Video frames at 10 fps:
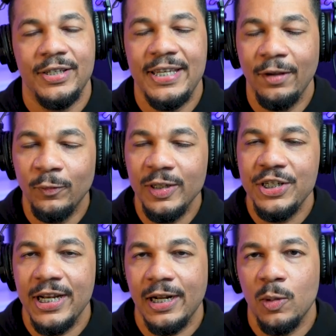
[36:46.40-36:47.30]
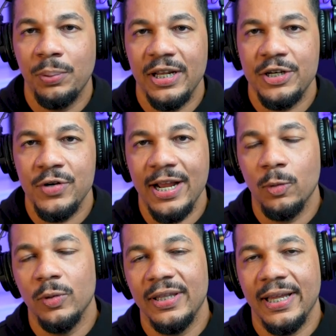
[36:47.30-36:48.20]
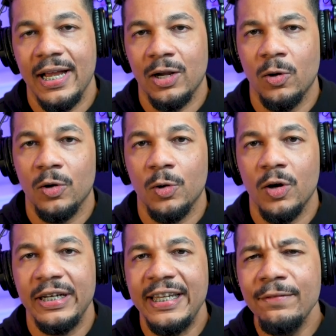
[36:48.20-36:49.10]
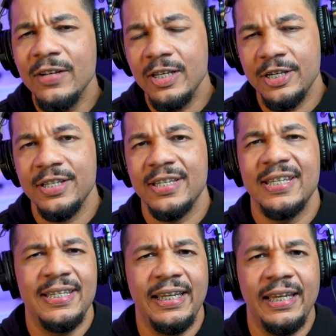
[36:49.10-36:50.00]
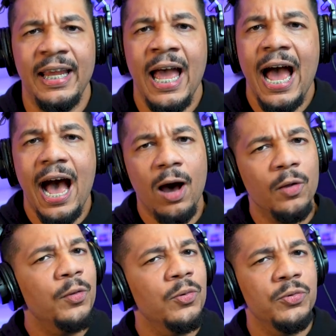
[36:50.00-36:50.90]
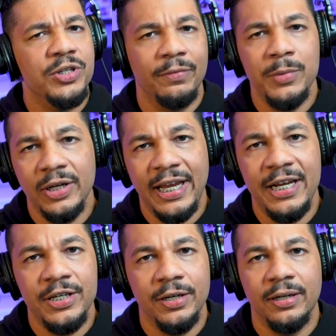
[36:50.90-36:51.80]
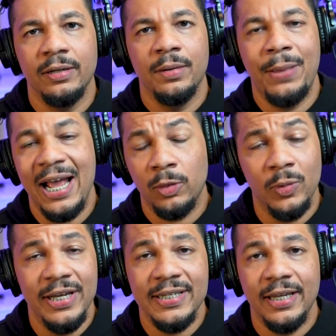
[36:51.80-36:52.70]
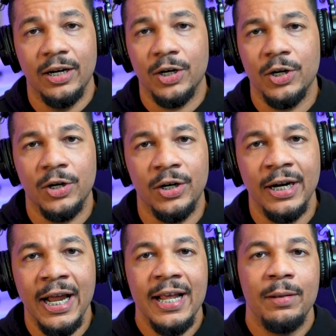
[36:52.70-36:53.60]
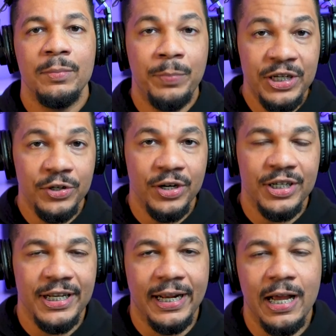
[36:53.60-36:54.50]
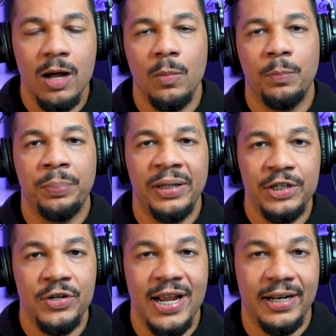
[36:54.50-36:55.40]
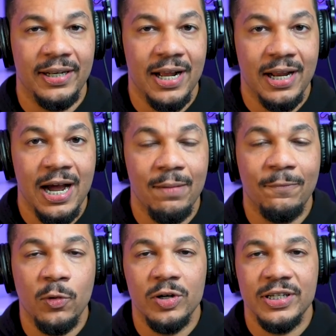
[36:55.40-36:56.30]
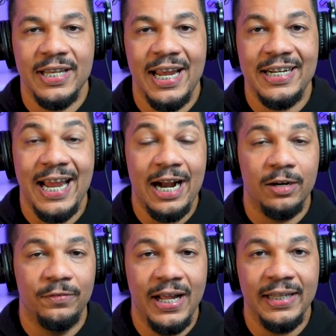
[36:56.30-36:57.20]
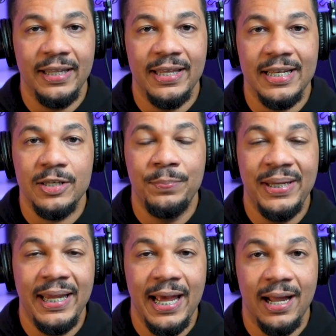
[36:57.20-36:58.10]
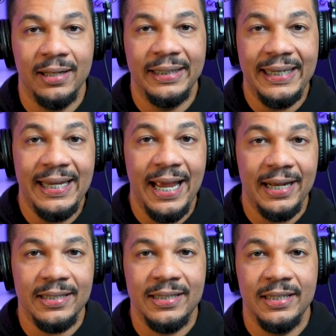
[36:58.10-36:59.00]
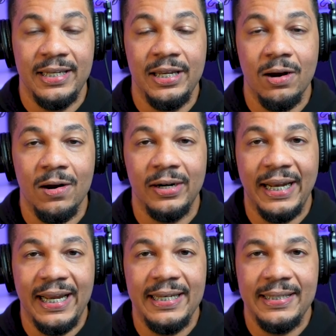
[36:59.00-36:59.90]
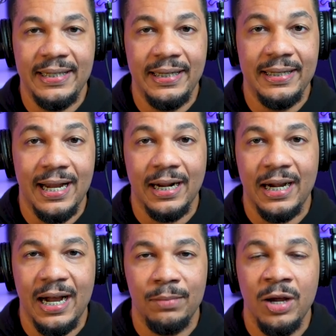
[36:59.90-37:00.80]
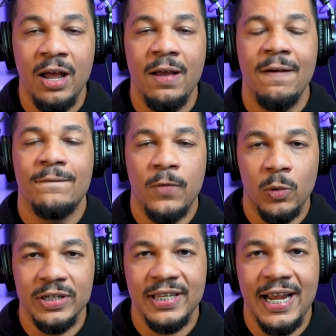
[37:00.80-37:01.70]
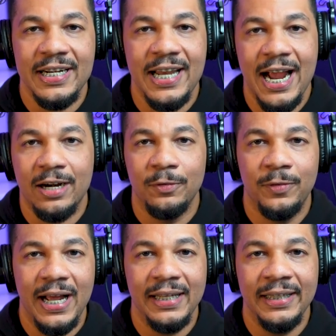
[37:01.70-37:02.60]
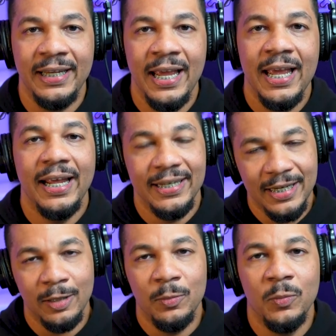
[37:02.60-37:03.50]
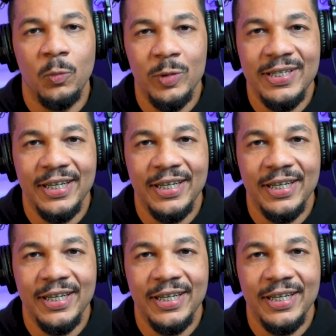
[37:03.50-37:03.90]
definitely check out PlexTrac and what they got going on. Even it's just to see how those communication pathways can occur. Be sure to check out plextrac.com forward slash hacker valley. That's P L E X T R A C dot com forward slash hacker valley and tell them we